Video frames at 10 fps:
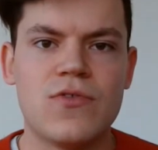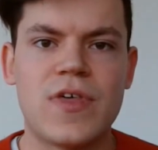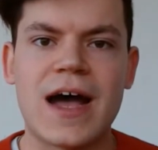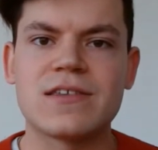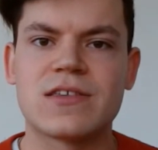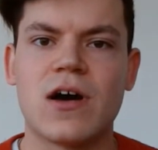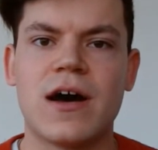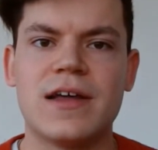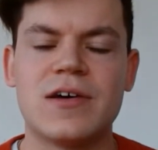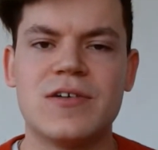that
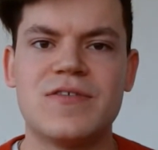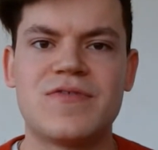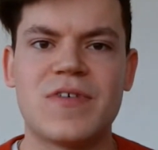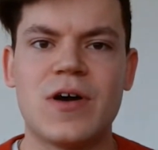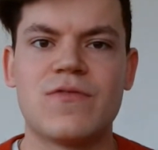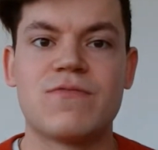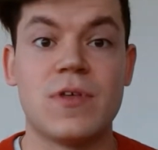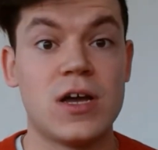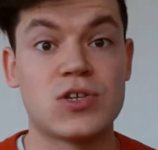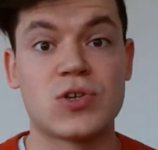side of
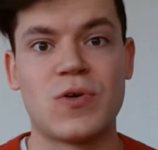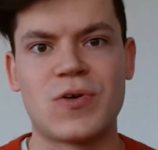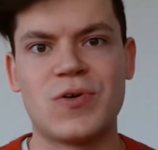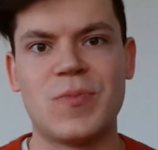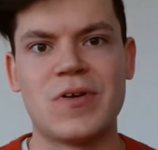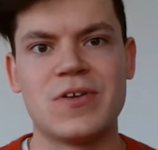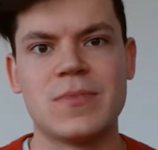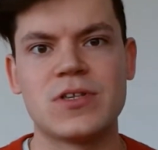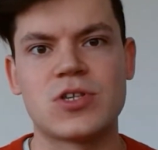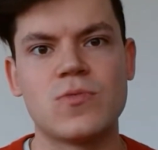the historical
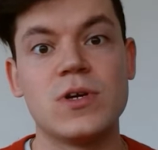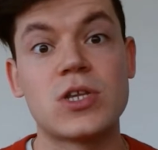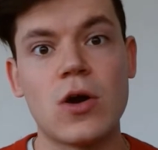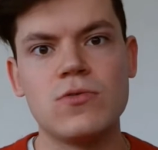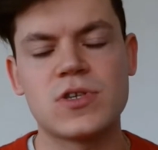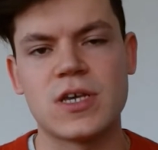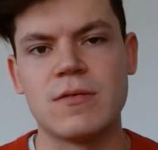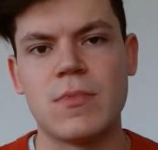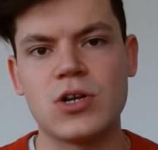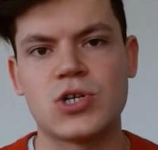monuments that we don't see
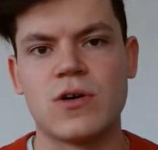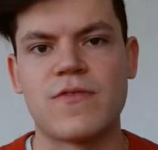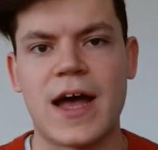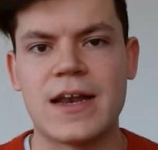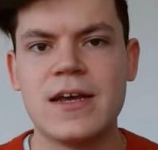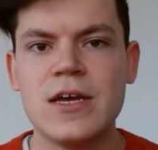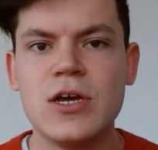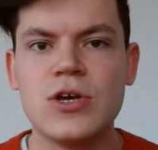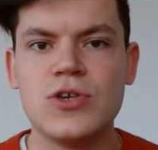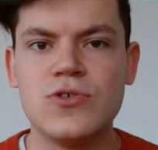much of. And
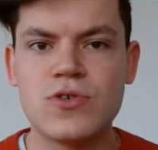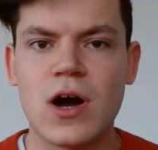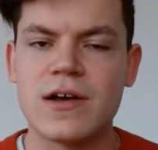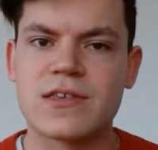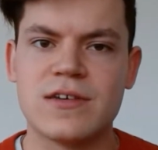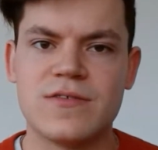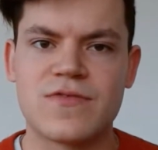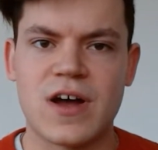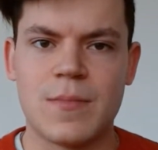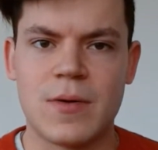you guys
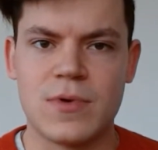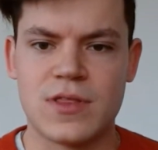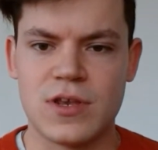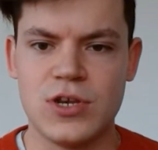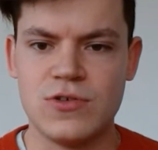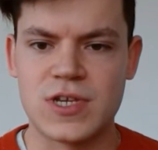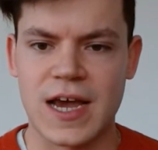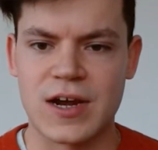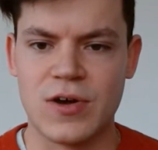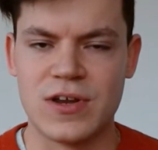have come up with a new
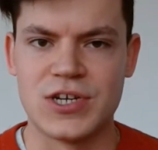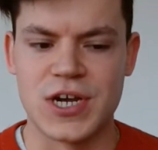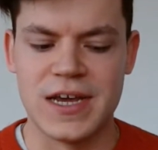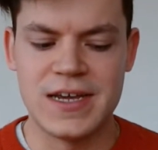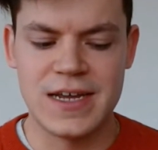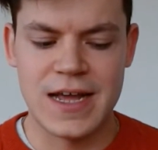technology